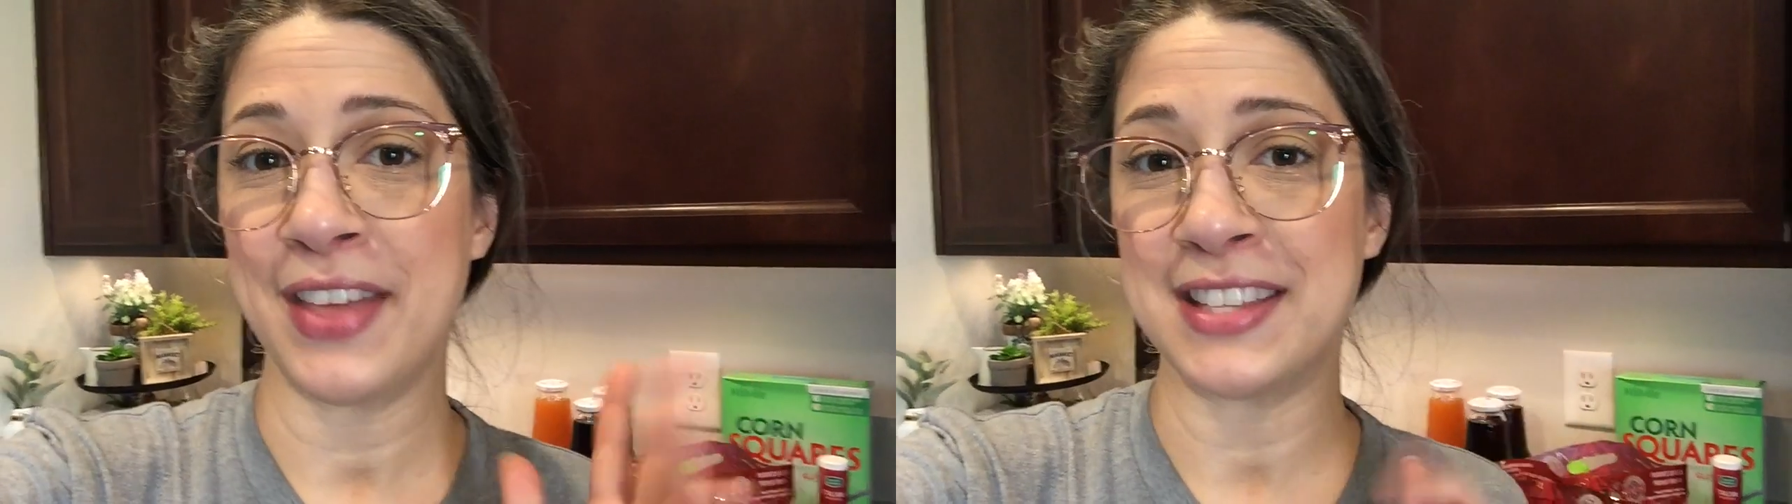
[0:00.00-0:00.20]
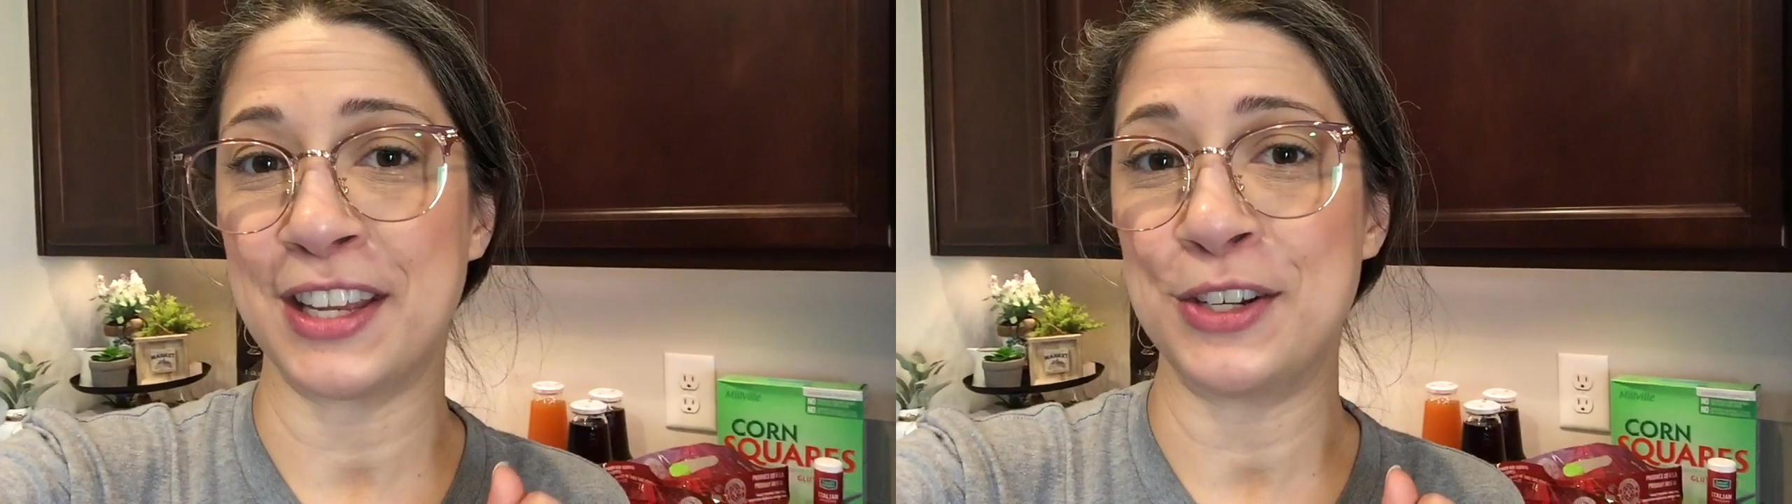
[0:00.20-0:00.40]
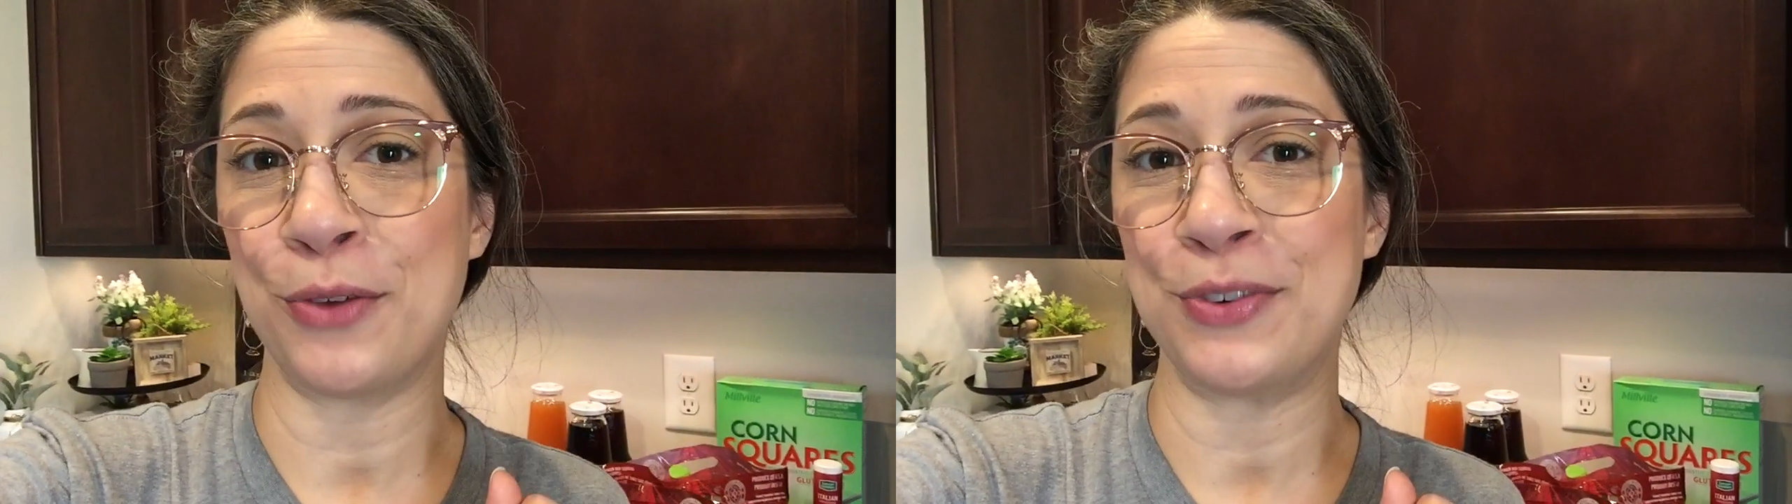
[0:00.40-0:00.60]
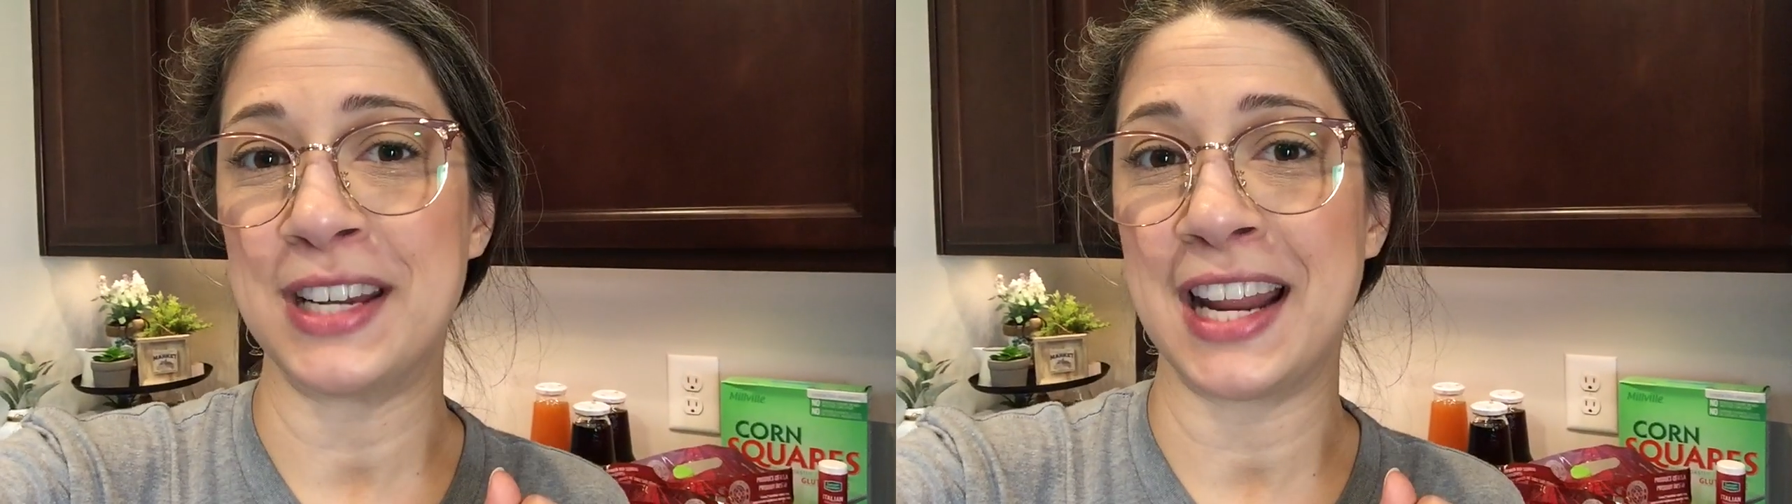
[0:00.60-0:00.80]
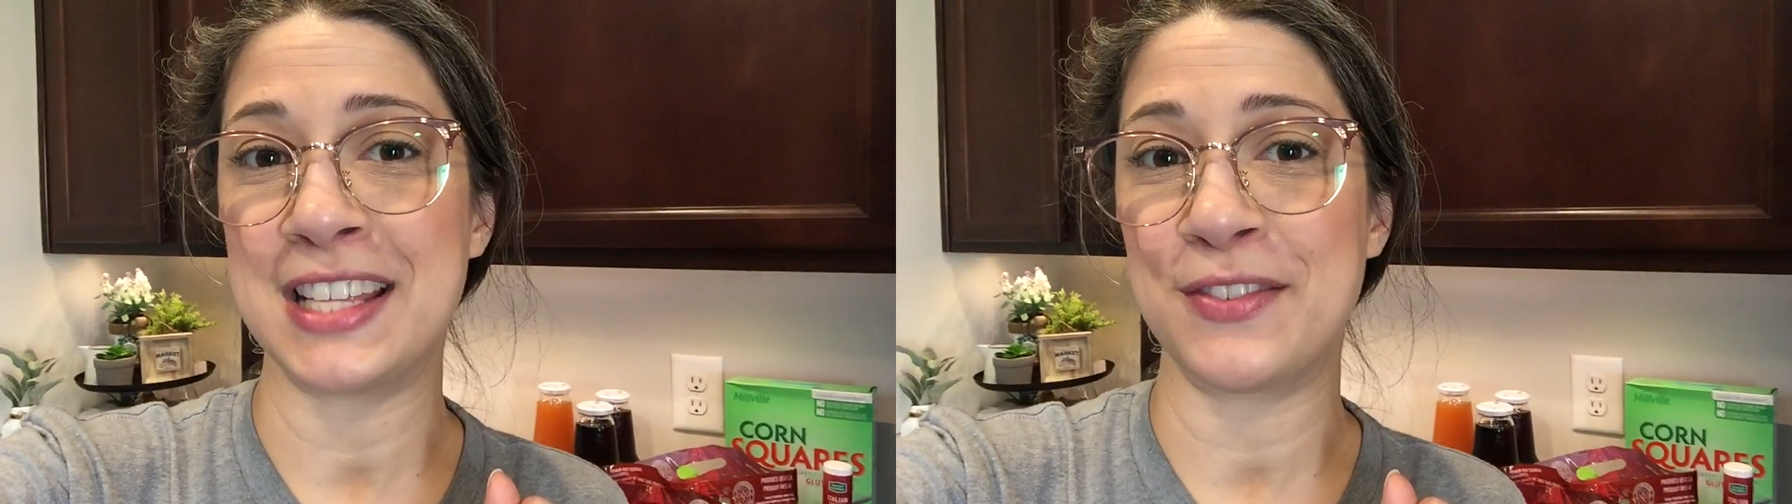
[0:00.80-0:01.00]
that's gonna do it for
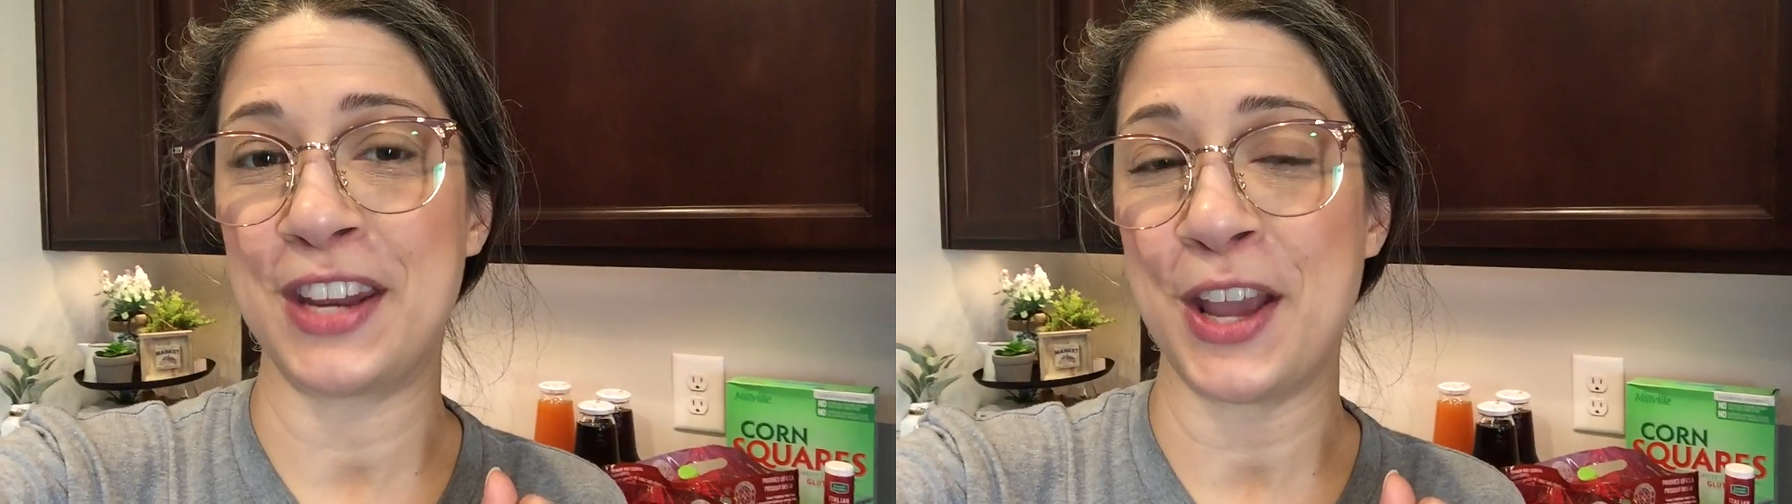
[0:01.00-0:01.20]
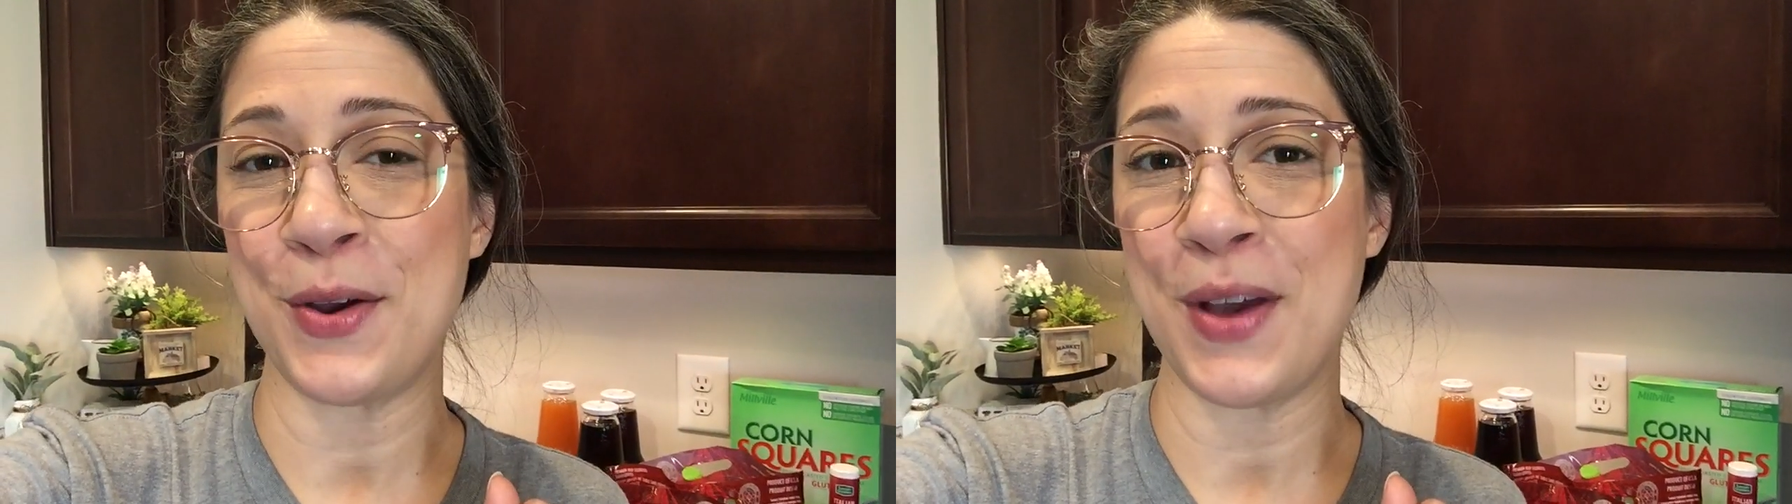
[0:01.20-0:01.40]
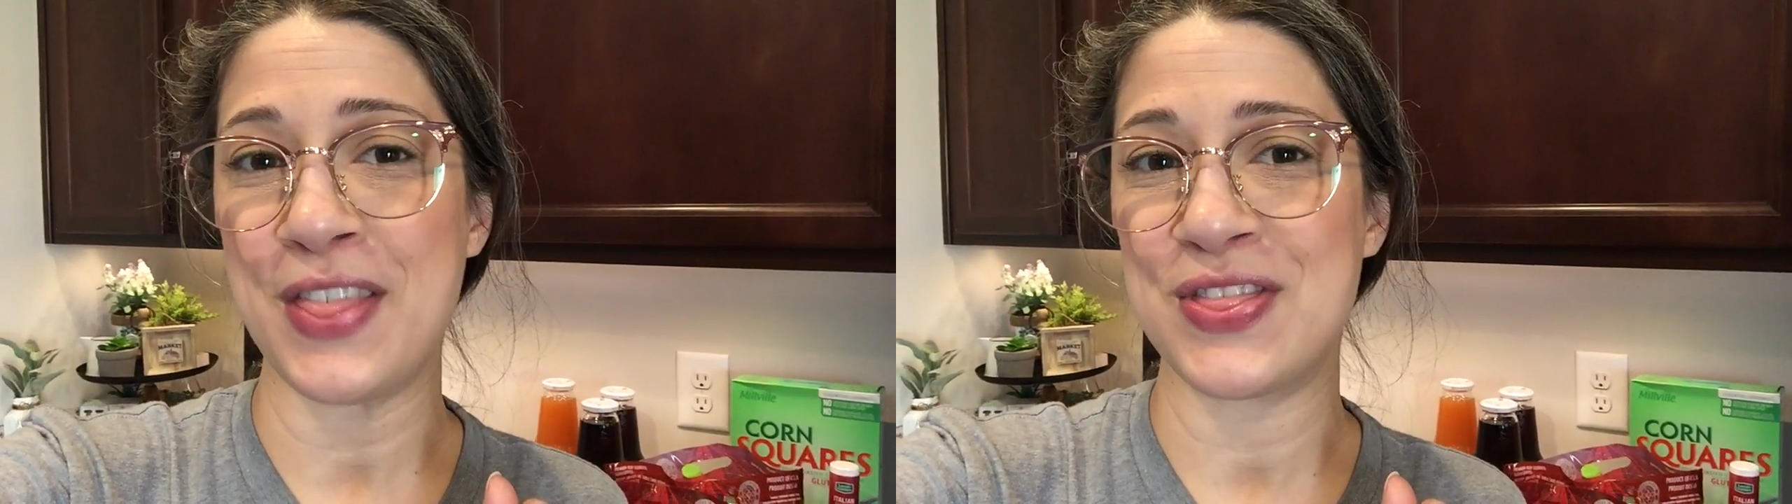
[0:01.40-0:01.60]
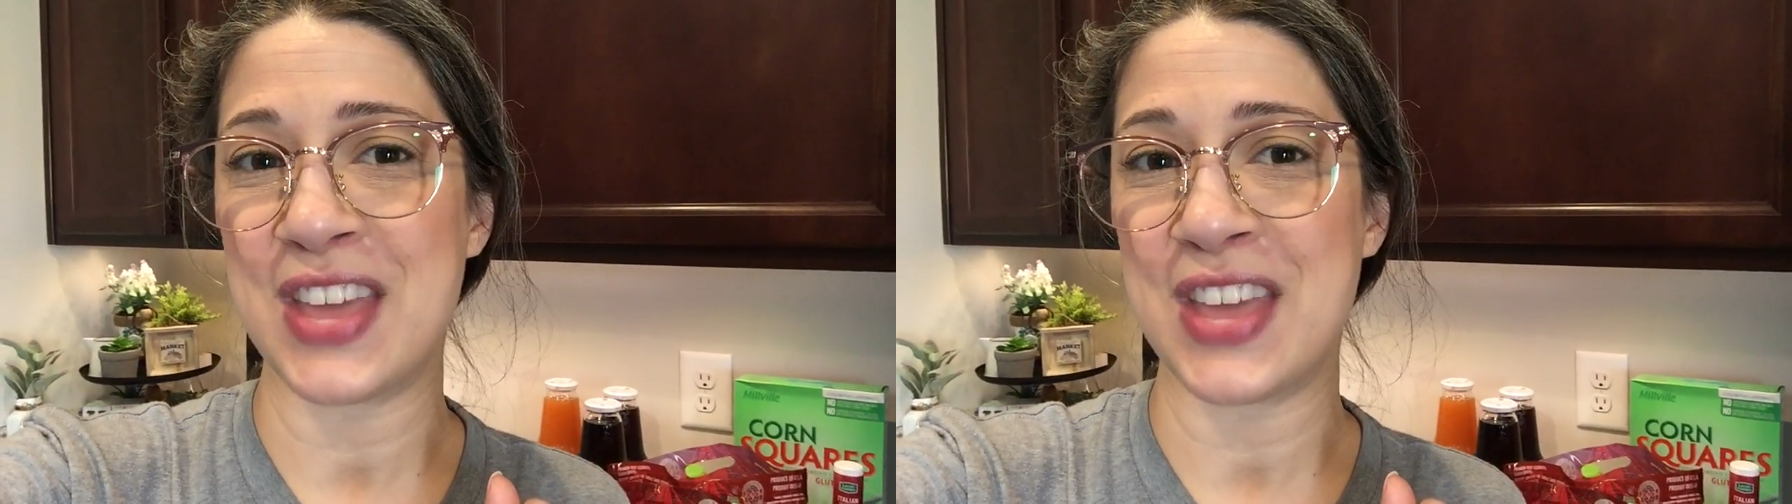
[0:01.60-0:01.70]
today's video.